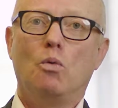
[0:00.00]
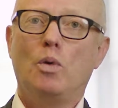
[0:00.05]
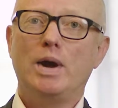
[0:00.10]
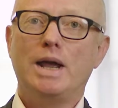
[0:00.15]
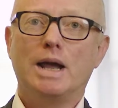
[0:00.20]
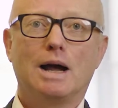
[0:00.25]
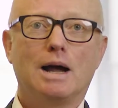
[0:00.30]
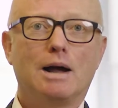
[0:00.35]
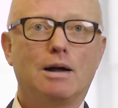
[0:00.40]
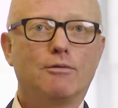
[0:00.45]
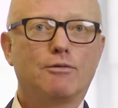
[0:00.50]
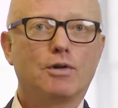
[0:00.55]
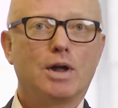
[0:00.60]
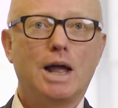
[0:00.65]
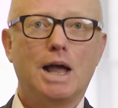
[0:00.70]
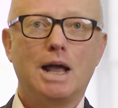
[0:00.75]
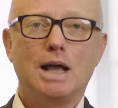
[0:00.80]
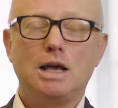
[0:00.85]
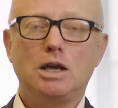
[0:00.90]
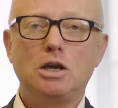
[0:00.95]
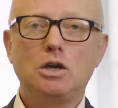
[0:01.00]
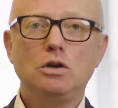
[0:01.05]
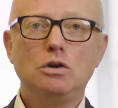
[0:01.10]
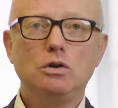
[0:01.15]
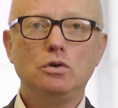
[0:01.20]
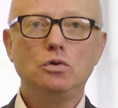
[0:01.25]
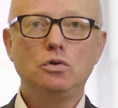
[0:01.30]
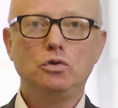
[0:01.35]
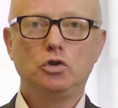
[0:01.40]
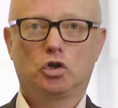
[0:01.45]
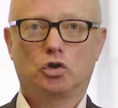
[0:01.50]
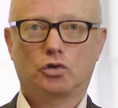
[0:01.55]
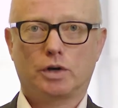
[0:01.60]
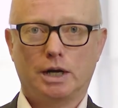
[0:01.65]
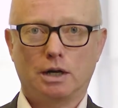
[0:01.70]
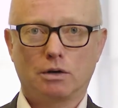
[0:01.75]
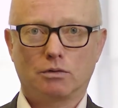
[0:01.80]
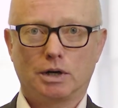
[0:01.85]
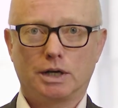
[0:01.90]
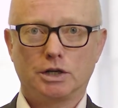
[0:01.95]
We have a huge
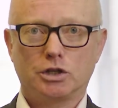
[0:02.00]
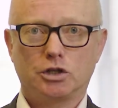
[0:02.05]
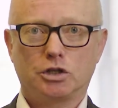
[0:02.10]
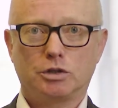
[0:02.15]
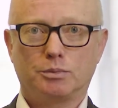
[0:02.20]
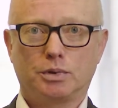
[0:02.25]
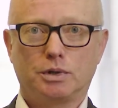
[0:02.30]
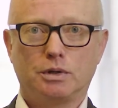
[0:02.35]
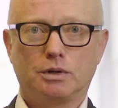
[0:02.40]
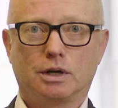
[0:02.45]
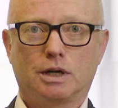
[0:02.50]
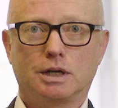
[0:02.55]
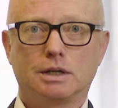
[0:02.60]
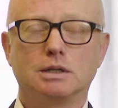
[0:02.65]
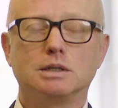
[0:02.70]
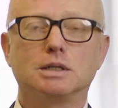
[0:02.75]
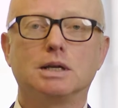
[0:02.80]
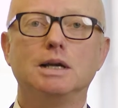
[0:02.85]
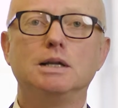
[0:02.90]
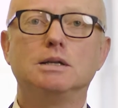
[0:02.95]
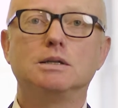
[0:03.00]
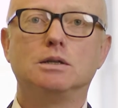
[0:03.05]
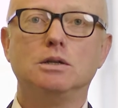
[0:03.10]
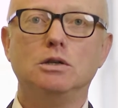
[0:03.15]
trading relationship with the United States.